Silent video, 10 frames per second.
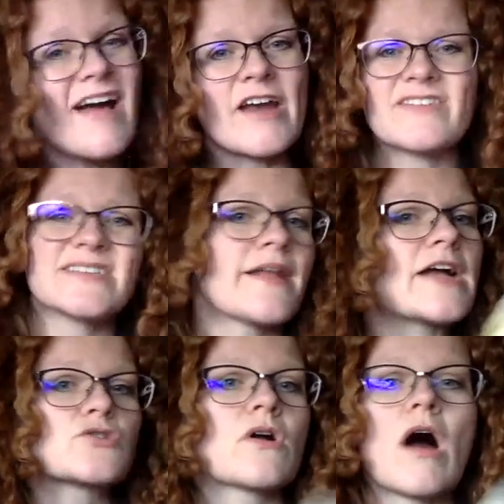kind of is a
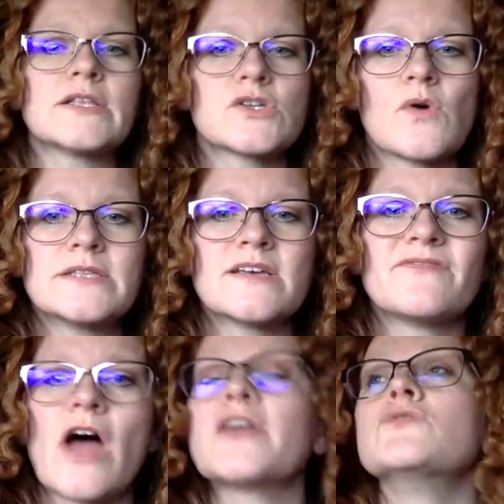natural consequence of
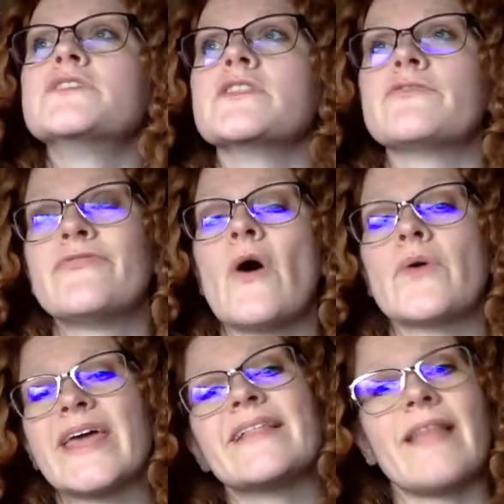not using the phone
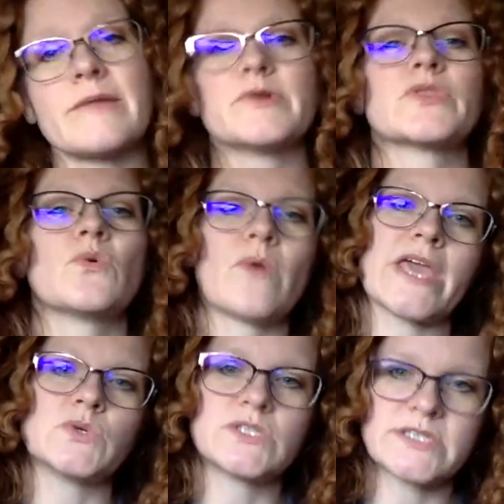in alignment with the way
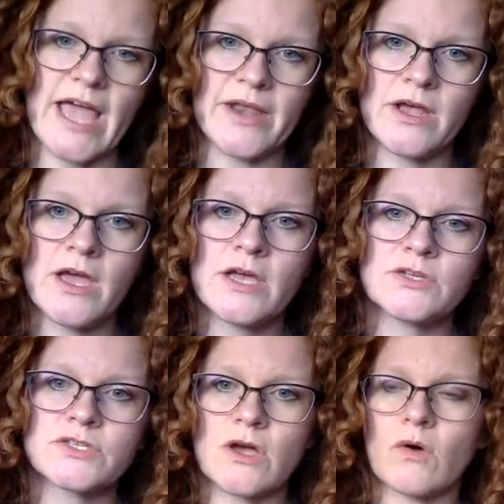you said.
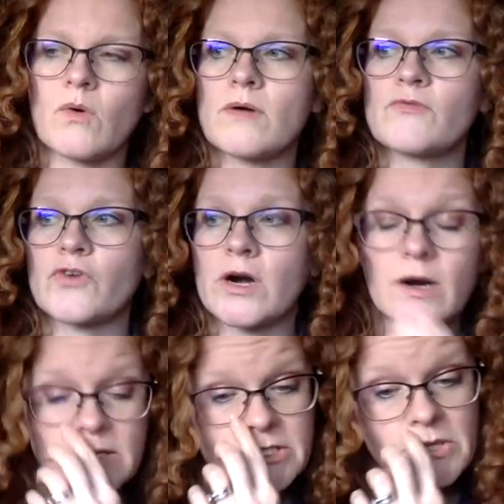So for
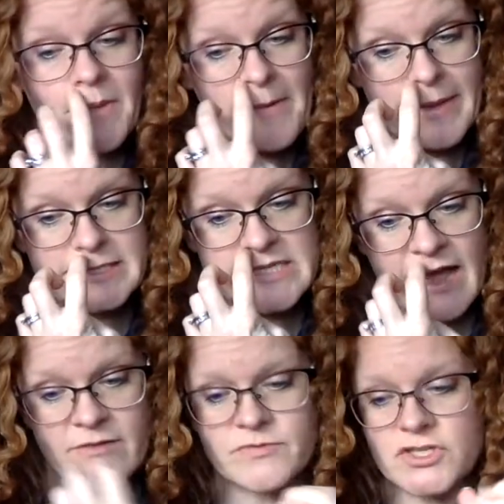her to maybe just
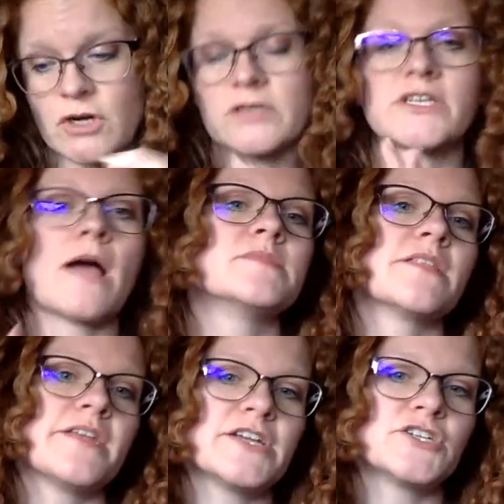have certain times of
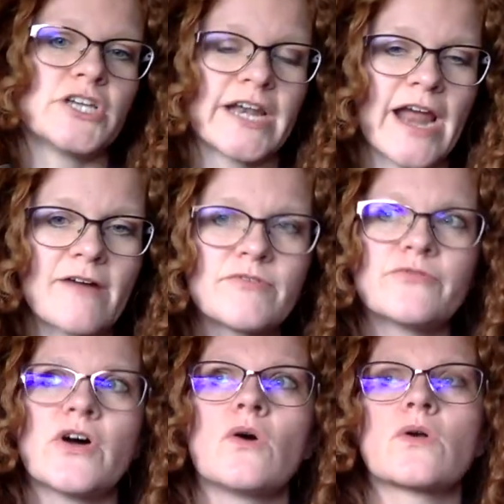the day she can have the
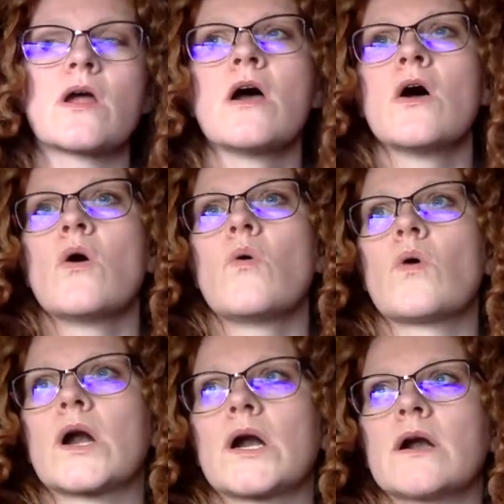phone,
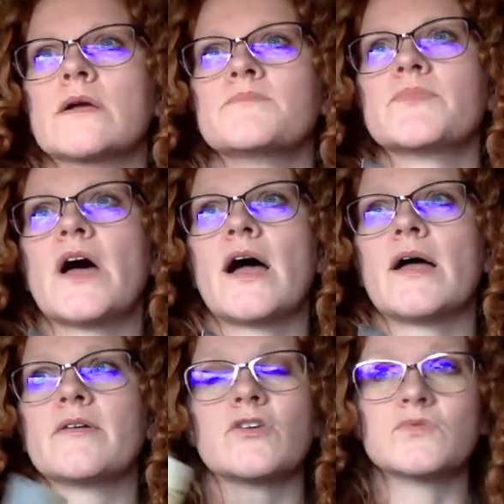or uh,
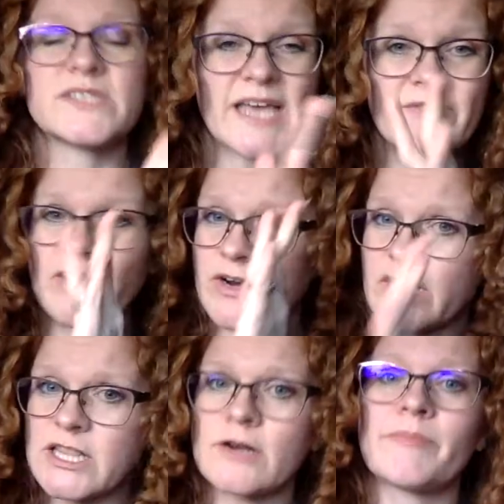you set very
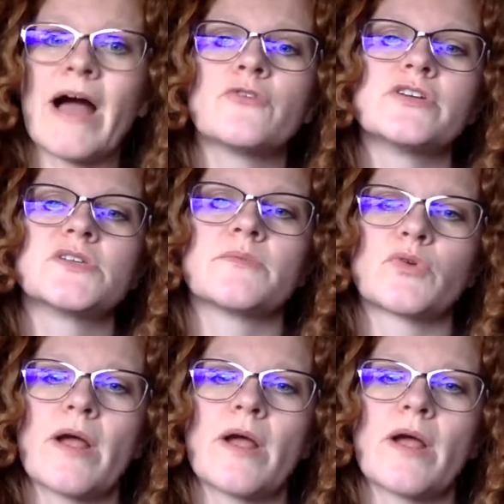clear boundaries. And